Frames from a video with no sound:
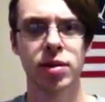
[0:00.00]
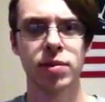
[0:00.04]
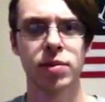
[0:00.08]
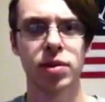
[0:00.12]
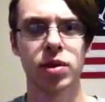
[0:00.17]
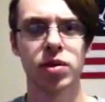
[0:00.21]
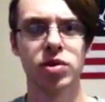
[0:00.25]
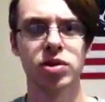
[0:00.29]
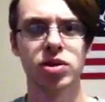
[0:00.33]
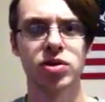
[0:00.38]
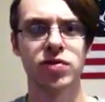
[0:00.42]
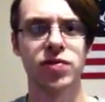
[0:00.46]

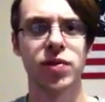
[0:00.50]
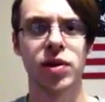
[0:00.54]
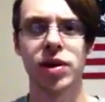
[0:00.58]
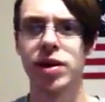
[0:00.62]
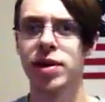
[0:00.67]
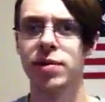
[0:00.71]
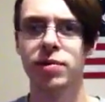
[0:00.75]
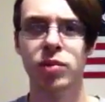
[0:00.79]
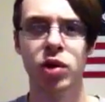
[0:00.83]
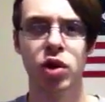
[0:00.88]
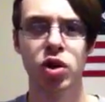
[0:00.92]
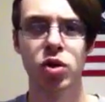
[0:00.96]
post
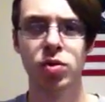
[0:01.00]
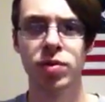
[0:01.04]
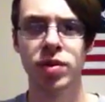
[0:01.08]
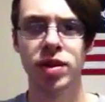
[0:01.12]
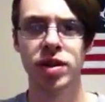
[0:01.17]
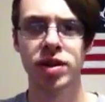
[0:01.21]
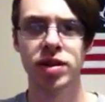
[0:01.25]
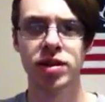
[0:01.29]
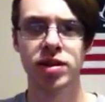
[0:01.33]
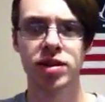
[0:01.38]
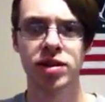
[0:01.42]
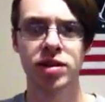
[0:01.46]
funny
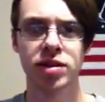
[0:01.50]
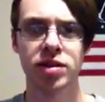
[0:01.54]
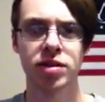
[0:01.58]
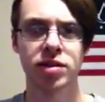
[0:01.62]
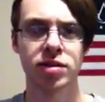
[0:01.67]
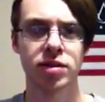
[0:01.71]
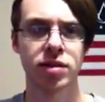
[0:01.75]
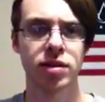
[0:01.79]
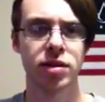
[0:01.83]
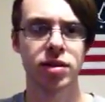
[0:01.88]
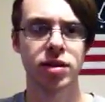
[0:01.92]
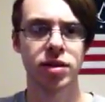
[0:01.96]

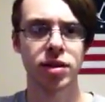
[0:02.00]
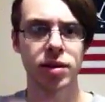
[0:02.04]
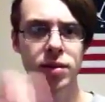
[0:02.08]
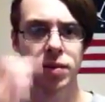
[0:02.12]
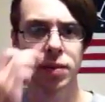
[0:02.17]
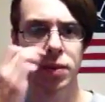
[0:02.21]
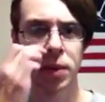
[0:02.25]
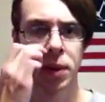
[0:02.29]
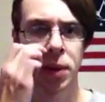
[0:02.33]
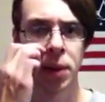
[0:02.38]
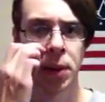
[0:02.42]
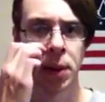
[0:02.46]
moments
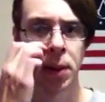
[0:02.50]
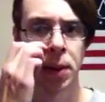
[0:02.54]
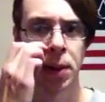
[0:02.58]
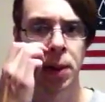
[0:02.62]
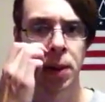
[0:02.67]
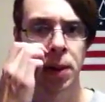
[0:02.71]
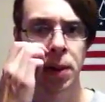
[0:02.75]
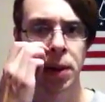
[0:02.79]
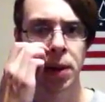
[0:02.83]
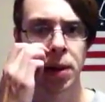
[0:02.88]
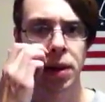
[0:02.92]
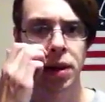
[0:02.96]

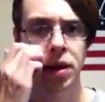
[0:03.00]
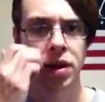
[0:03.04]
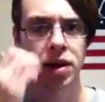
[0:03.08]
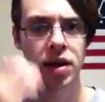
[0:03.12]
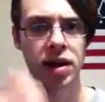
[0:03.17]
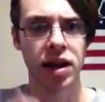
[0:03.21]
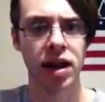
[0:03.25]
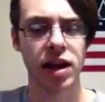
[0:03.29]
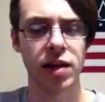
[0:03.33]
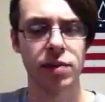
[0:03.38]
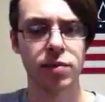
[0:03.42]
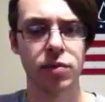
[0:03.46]

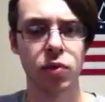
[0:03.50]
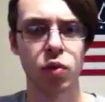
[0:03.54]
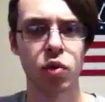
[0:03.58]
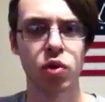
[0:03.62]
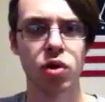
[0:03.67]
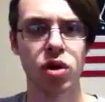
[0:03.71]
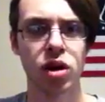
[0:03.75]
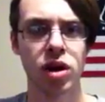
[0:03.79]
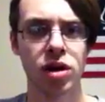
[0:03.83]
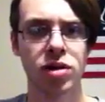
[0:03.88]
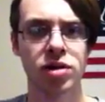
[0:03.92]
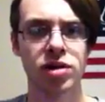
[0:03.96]
and
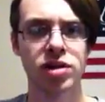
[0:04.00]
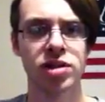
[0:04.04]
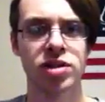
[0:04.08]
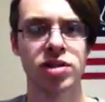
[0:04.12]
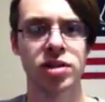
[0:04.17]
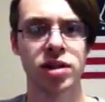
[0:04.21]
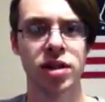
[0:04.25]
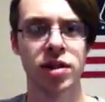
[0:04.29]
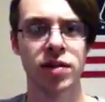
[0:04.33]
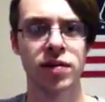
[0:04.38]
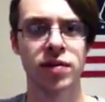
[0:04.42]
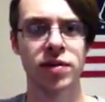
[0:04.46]
more other
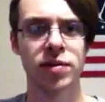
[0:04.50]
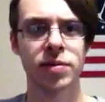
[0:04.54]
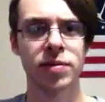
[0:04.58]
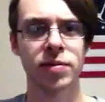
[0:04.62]
stuff.